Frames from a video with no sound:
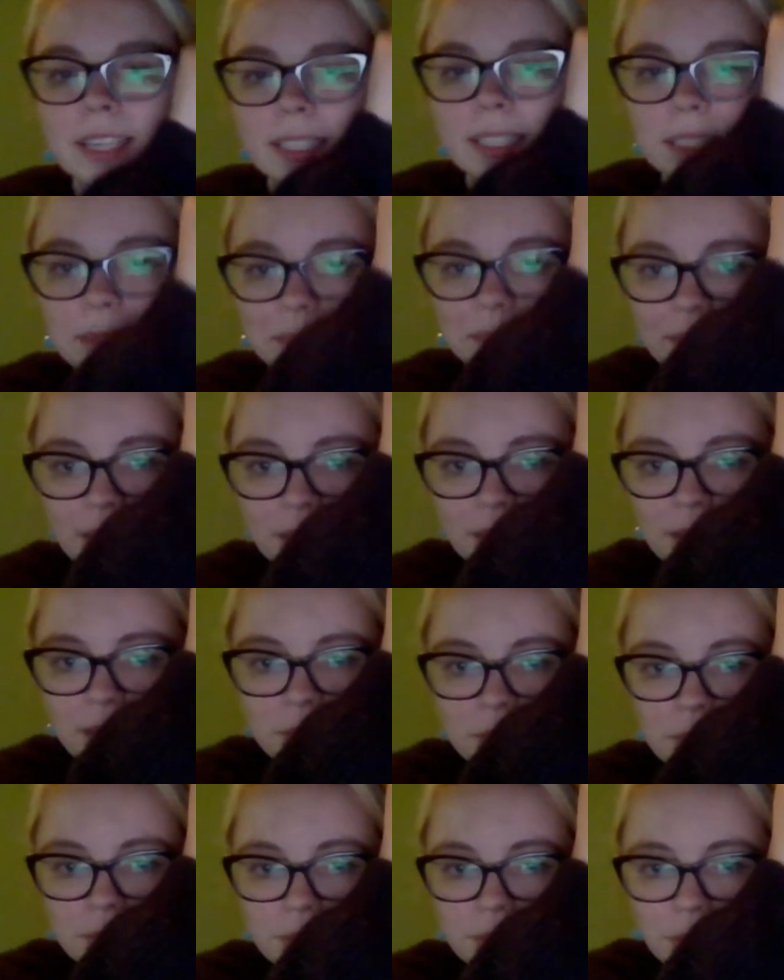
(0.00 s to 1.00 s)
explained
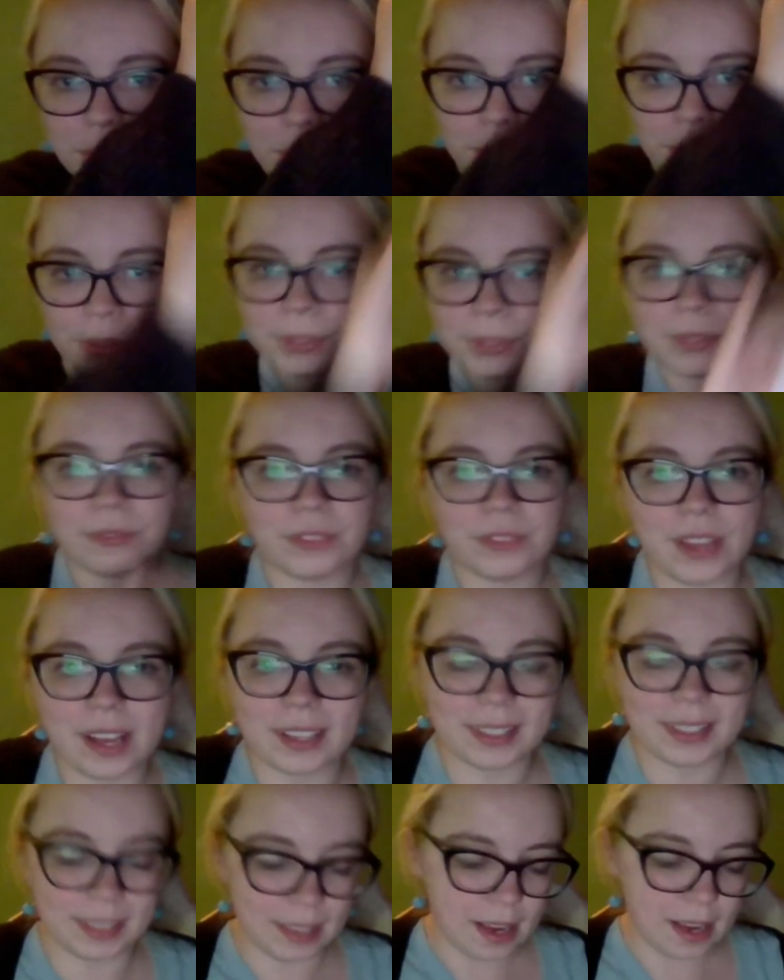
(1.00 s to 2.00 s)
the rules of
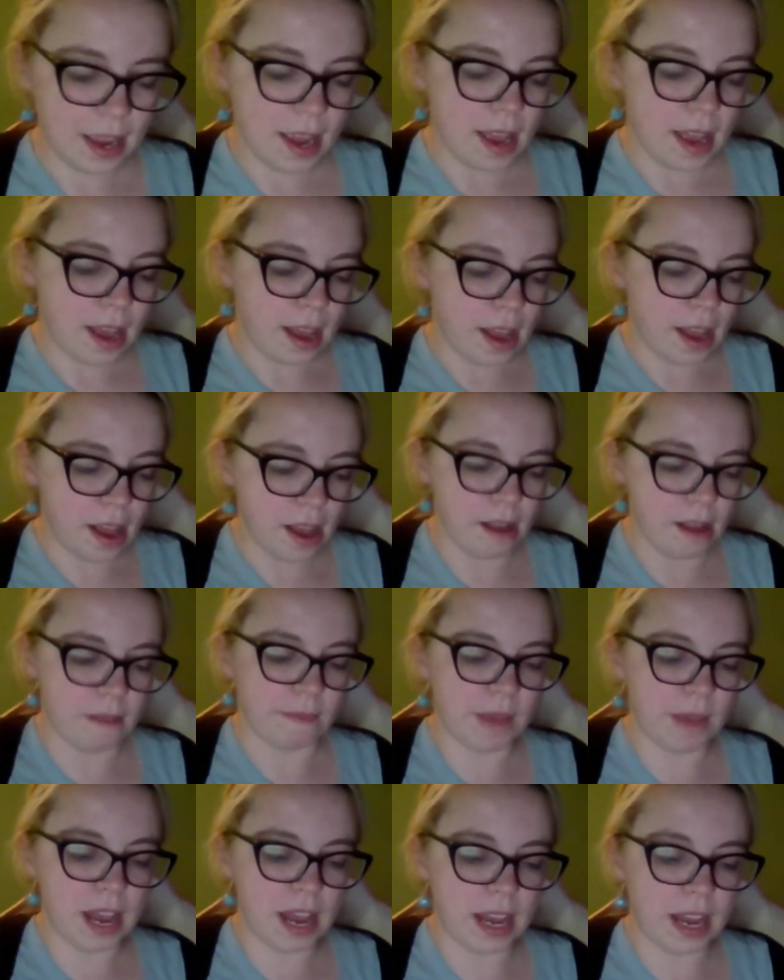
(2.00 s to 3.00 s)
Fluxx.
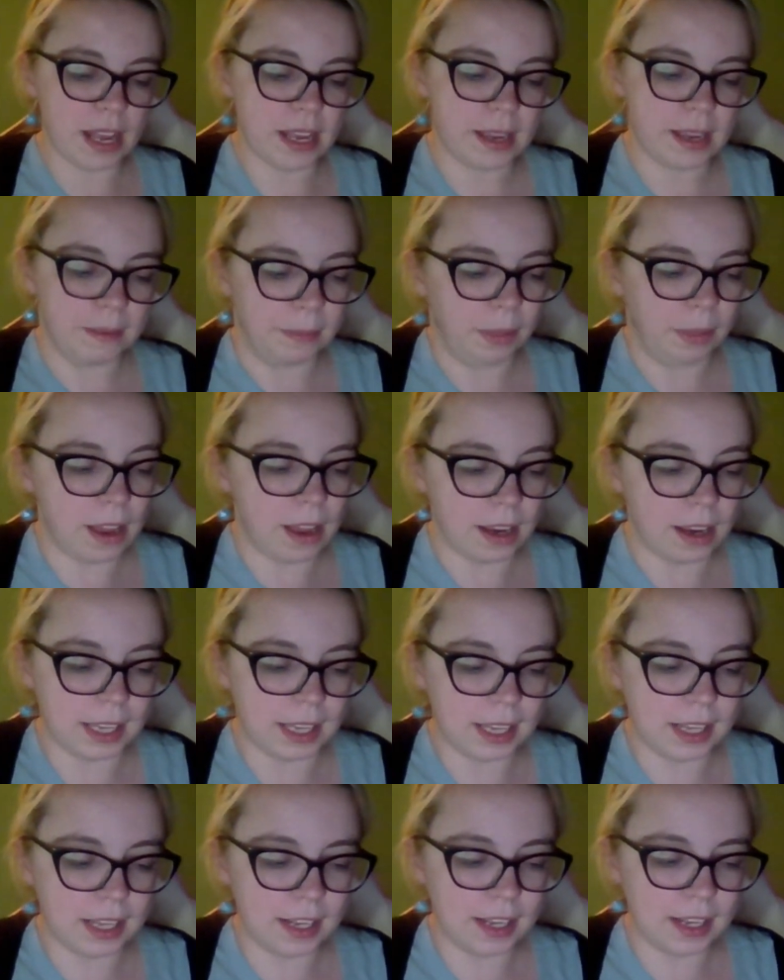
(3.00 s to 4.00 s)
I am
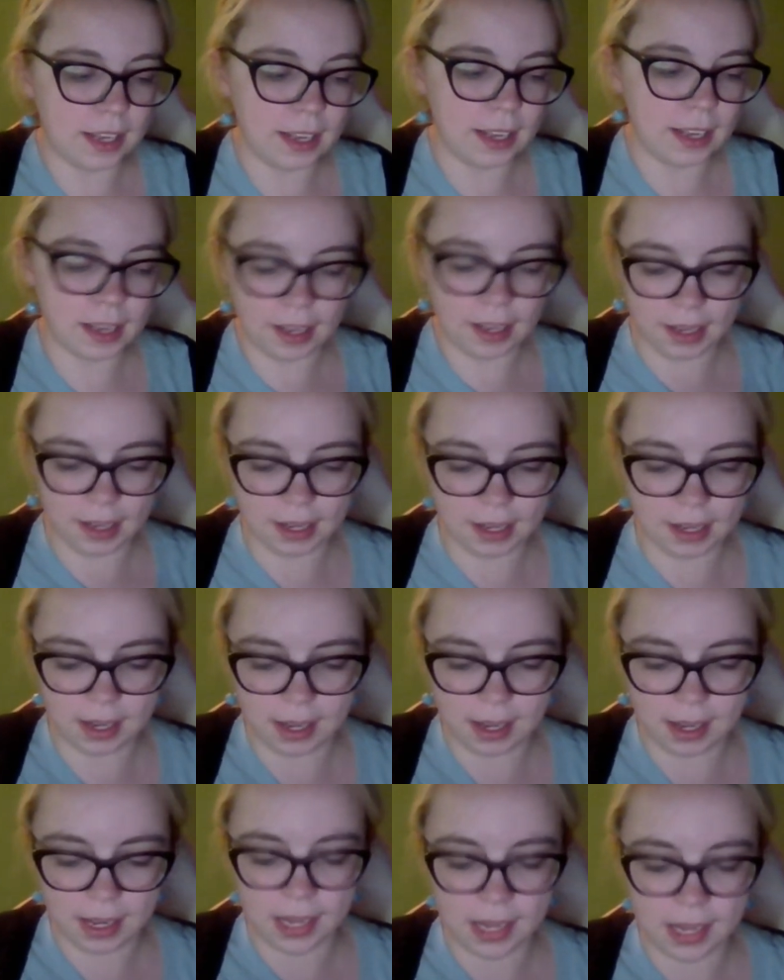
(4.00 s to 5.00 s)
lucky
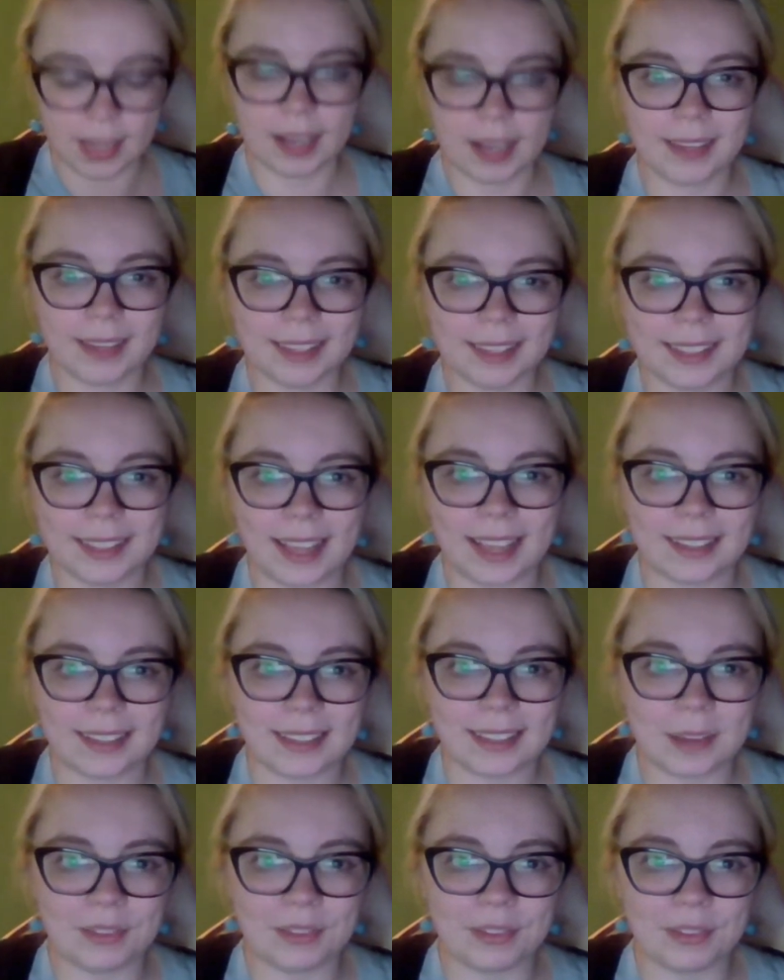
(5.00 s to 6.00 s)
in the sense
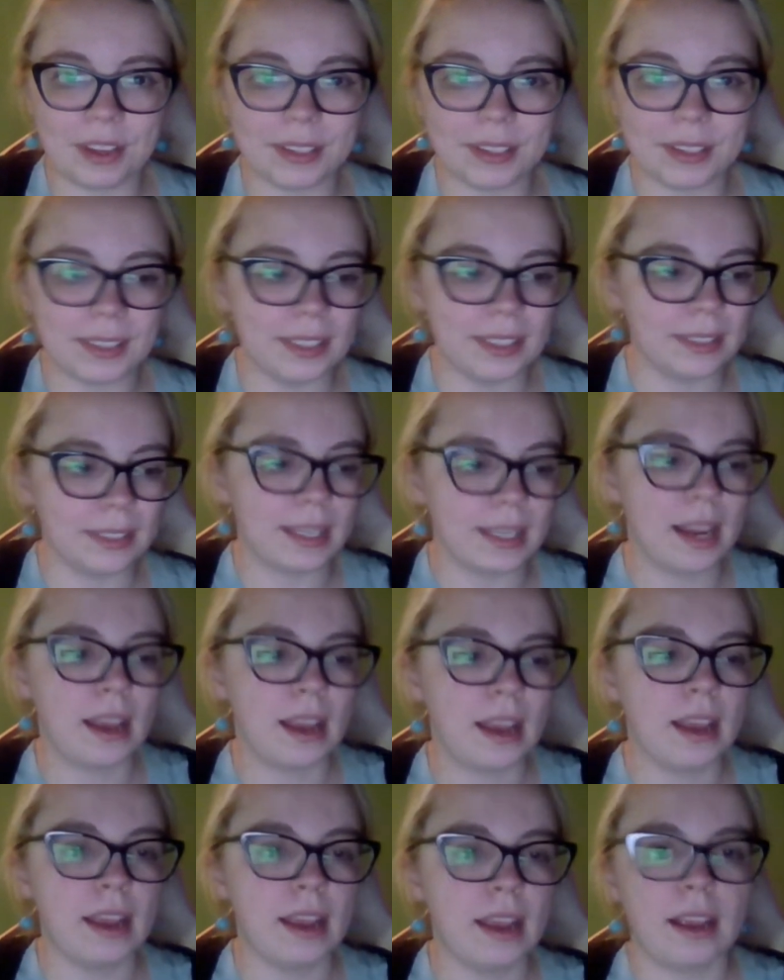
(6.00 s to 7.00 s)
that Fluxx is,
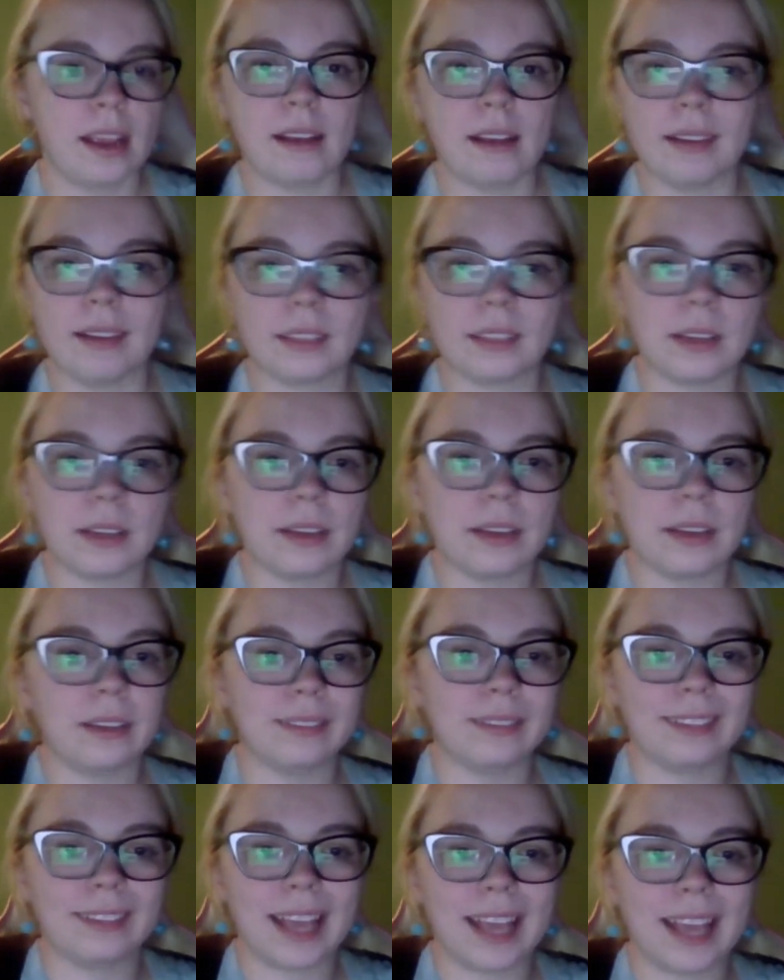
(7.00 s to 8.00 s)

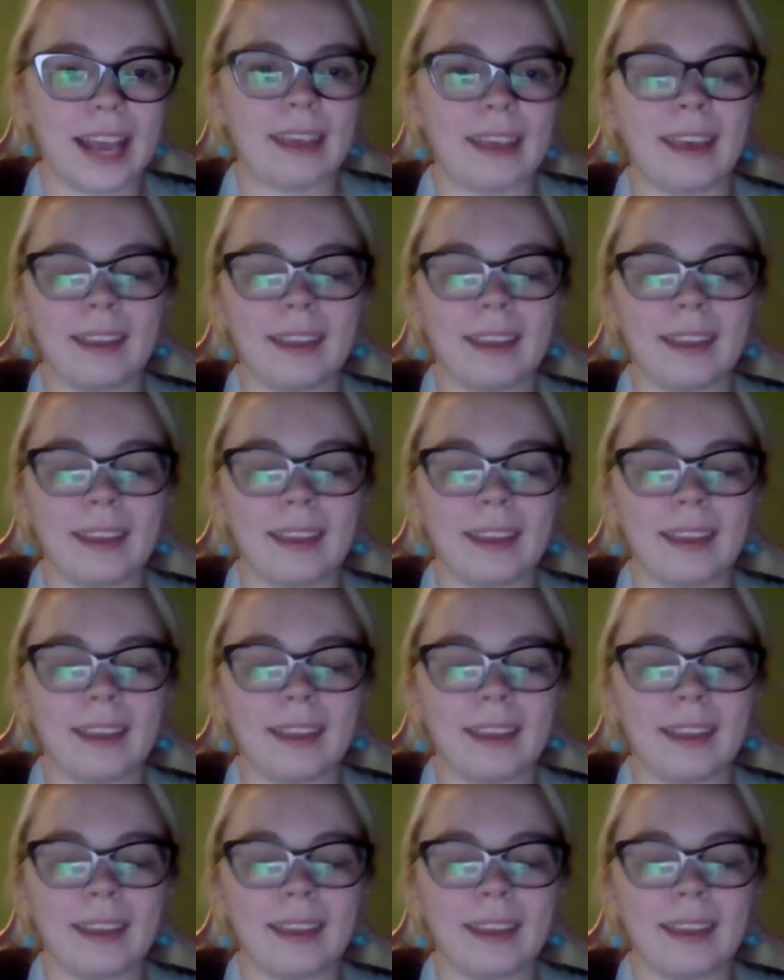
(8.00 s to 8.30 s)
I